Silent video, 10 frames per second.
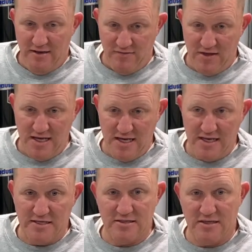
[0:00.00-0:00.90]

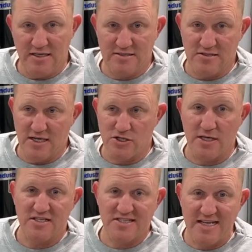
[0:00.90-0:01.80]
it's
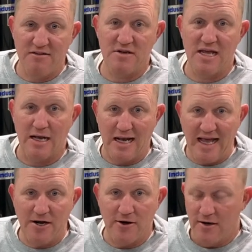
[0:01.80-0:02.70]
essentially a 70 and
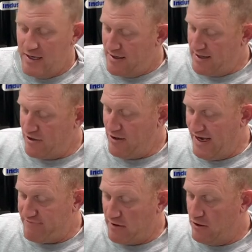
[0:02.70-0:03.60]
later. Now you'll
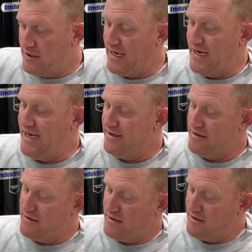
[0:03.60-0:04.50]
have to look
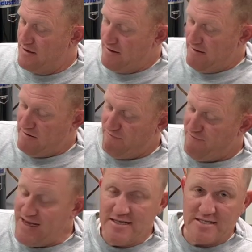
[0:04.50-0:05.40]
at the
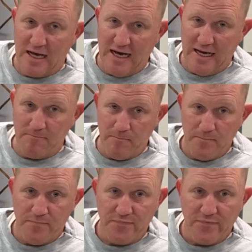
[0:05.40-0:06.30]
feed side
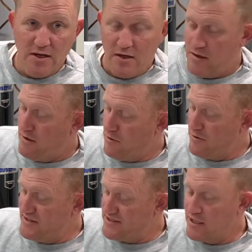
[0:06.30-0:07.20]

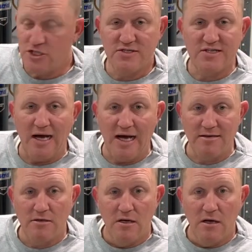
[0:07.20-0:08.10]
or the suction
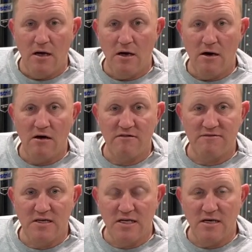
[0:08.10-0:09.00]
side
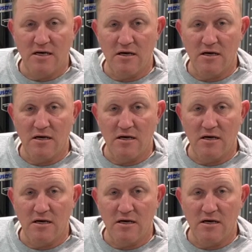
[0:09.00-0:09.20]
of the